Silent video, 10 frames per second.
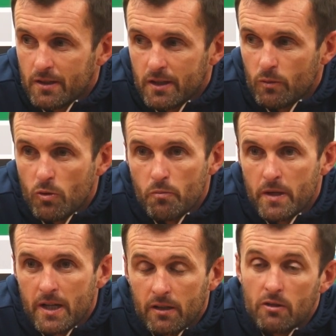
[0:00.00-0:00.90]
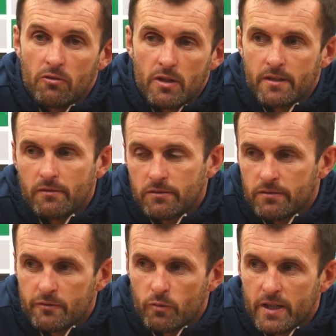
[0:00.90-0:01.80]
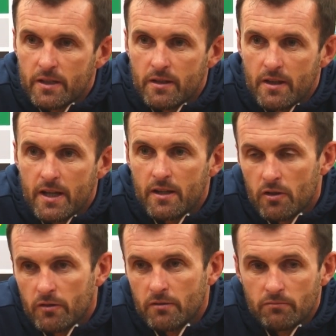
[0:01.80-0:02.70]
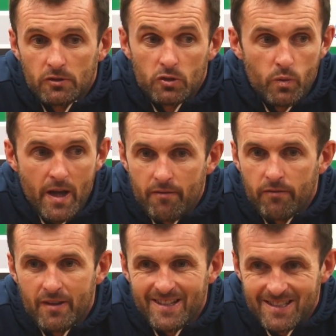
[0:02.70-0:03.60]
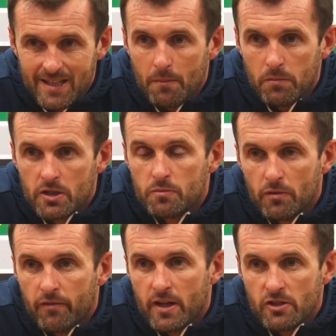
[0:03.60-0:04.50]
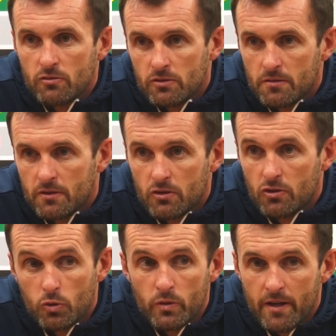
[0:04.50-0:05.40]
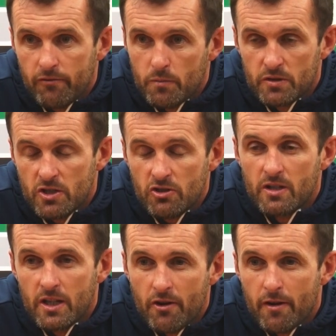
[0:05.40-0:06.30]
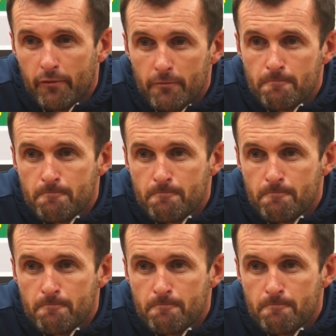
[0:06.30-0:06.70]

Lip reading: it won't be like, all right, if we weakened it there, because we have established professionals in two in every position, near enough.